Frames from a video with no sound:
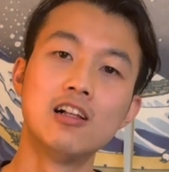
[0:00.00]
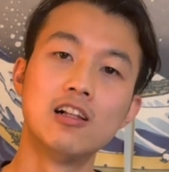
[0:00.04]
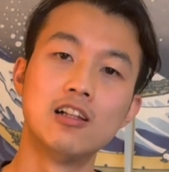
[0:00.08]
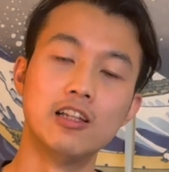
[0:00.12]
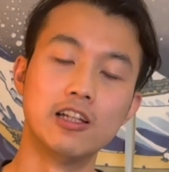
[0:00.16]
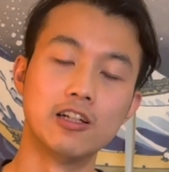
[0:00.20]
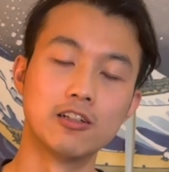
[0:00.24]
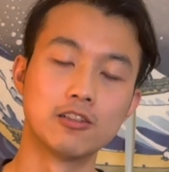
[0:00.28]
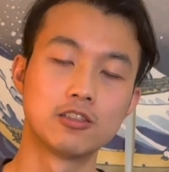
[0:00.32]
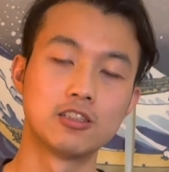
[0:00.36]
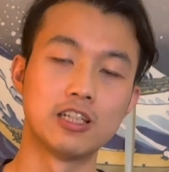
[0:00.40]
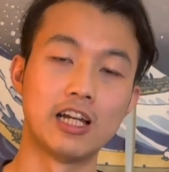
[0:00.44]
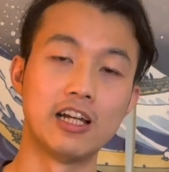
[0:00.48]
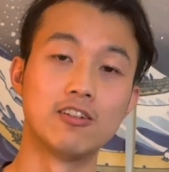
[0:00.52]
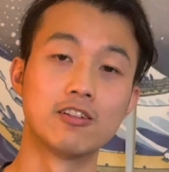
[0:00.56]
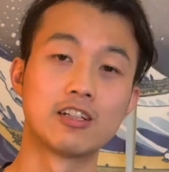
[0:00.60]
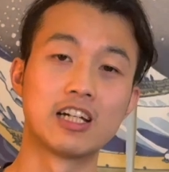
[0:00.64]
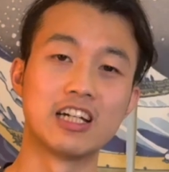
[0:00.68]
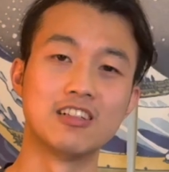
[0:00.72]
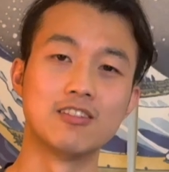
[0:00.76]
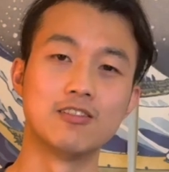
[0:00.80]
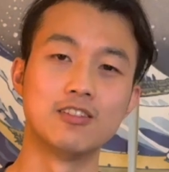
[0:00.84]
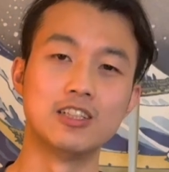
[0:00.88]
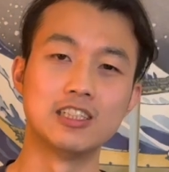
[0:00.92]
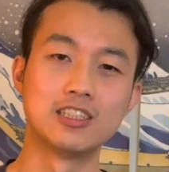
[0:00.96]
they'll sound
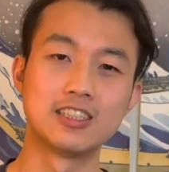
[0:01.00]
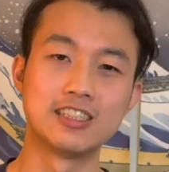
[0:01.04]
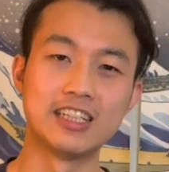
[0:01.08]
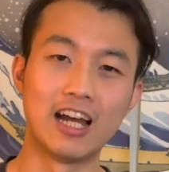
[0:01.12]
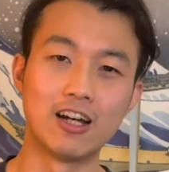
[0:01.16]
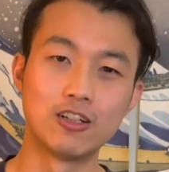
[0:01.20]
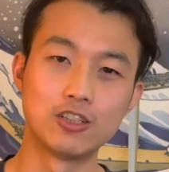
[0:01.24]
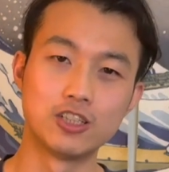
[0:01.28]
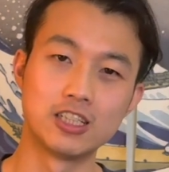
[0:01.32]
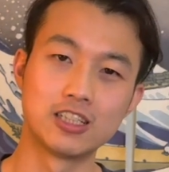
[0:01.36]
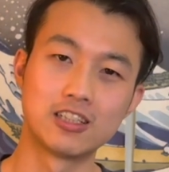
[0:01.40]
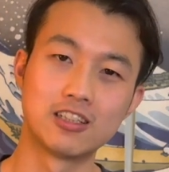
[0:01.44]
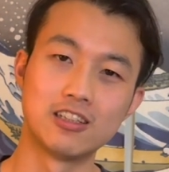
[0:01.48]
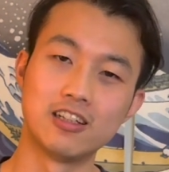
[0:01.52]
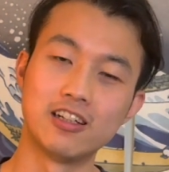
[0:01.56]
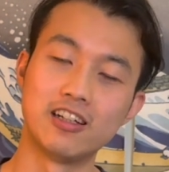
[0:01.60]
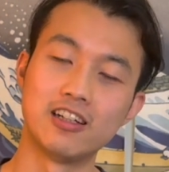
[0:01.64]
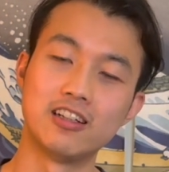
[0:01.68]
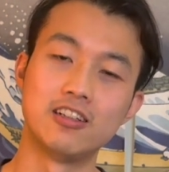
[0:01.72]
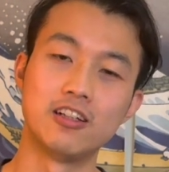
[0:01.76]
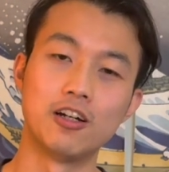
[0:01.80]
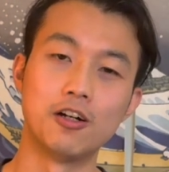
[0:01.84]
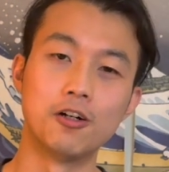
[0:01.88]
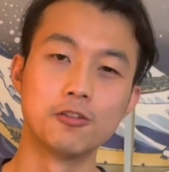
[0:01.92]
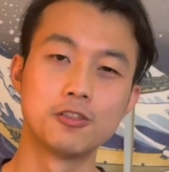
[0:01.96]
kind of nostalgic
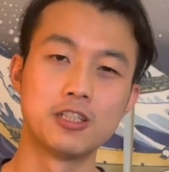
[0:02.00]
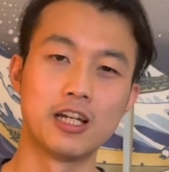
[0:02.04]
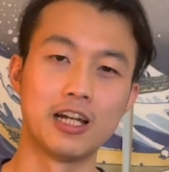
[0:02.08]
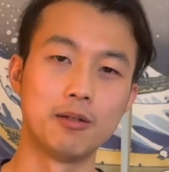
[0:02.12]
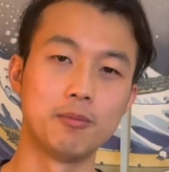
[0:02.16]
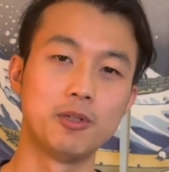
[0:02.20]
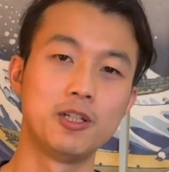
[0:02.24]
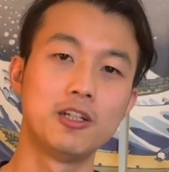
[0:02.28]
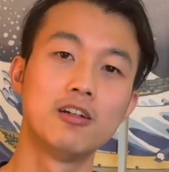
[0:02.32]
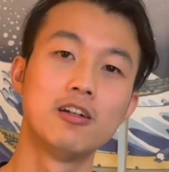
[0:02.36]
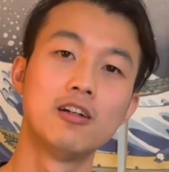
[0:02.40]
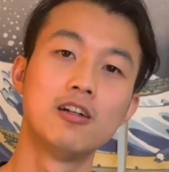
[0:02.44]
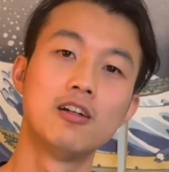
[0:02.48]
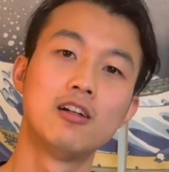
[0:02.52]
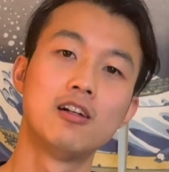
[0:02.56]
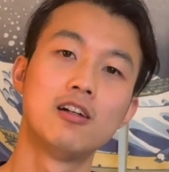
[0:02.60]
and old-timey,